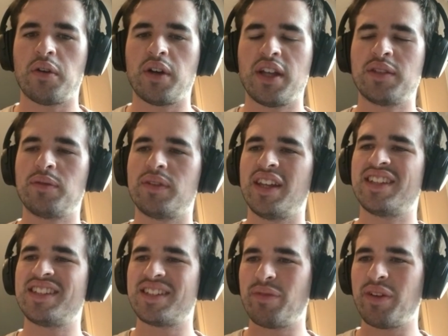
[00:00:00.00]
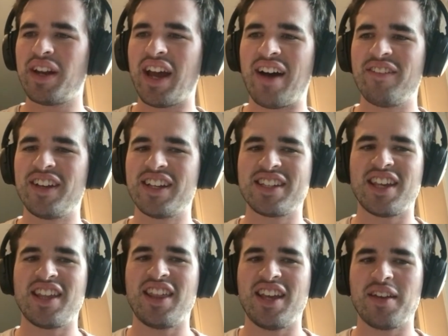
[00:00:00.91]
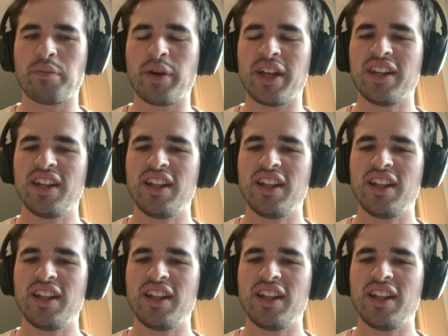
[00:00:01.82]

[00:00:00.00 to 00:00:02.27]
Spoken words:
it's pretty obvious, I think, but